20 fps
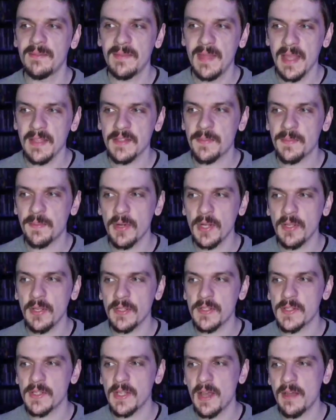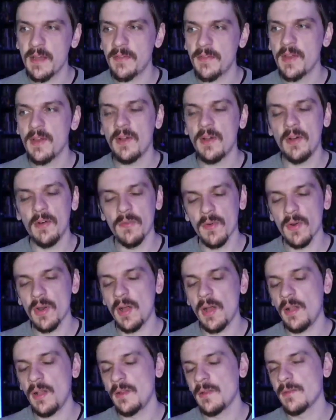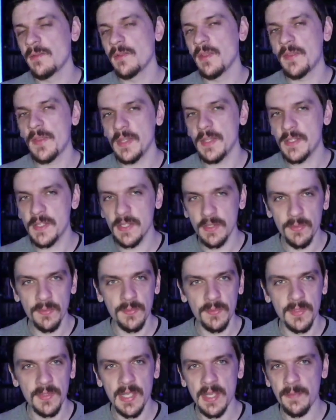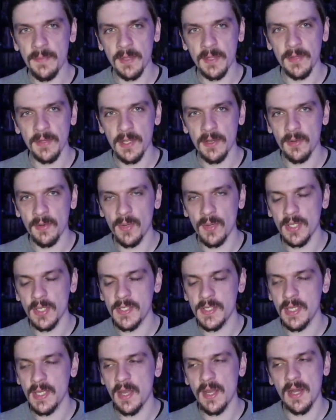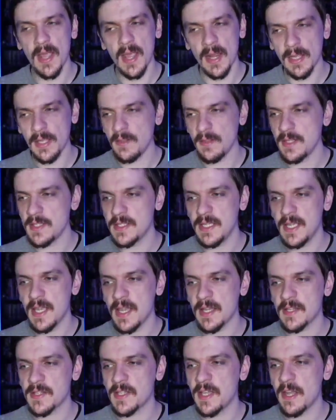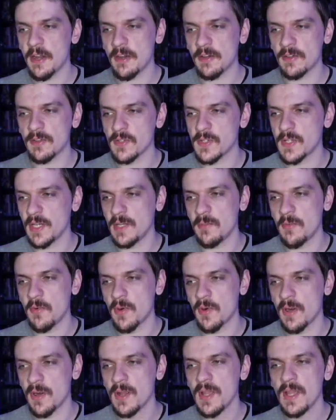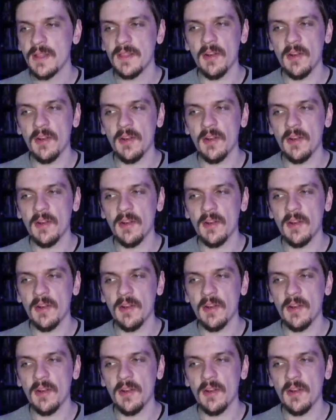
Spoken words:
That's pretty good stuff. Overall, the things you typically are going to see on any of these EX characters anymore,